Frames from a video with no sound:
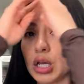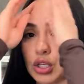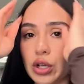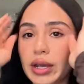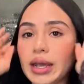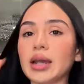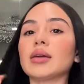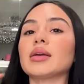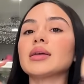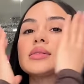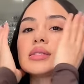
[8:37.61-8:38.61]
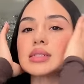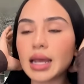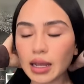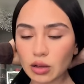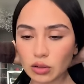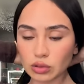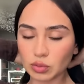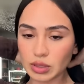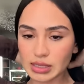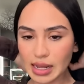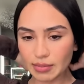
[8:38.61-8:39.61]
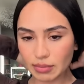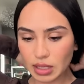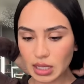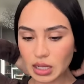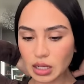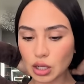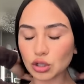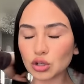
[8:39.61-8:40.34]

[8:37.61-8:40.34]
Your hair gets tangled. What does that mean?